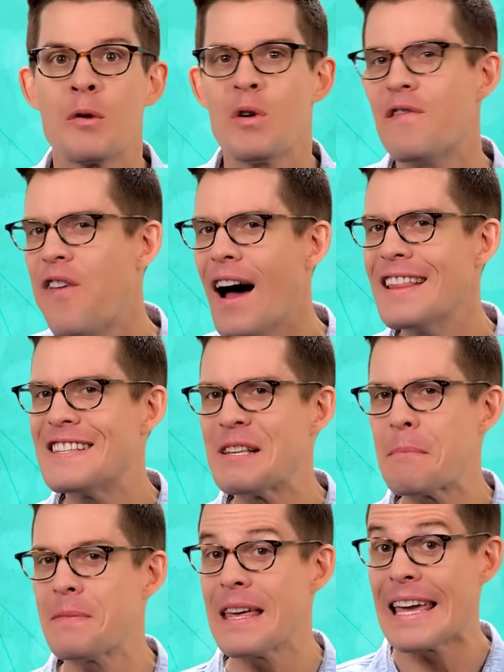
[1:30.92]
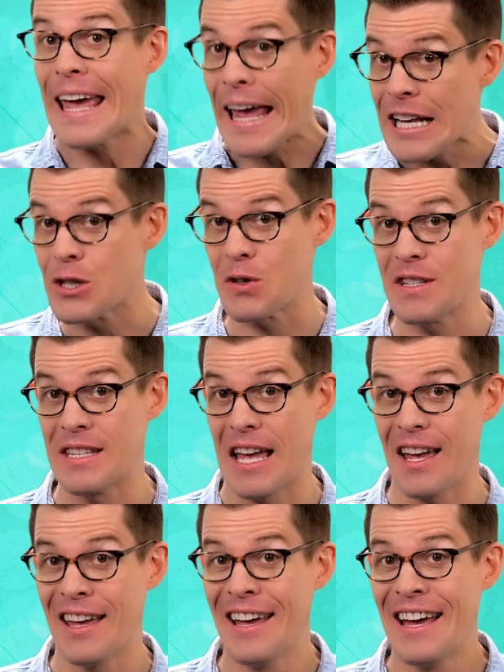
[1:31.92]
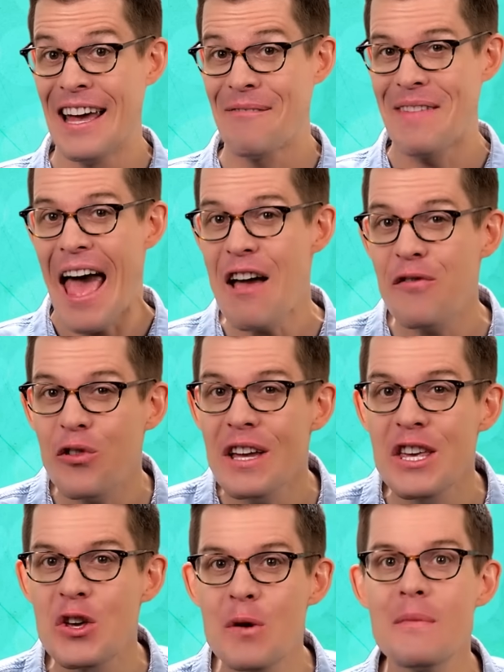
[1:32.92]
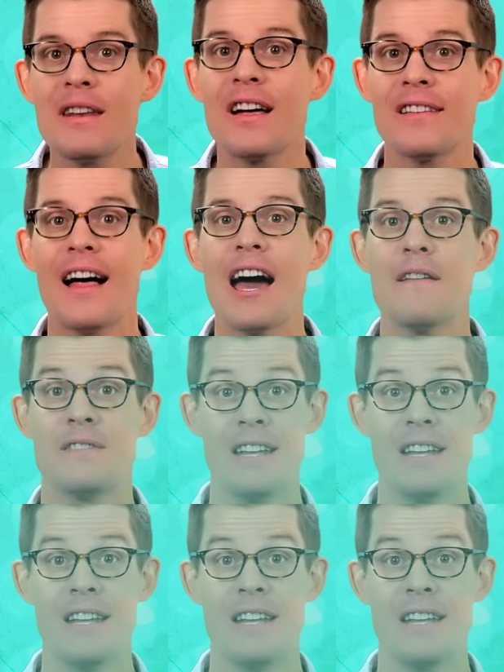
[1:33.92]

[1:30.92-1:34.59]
we find something interesting. Every human alive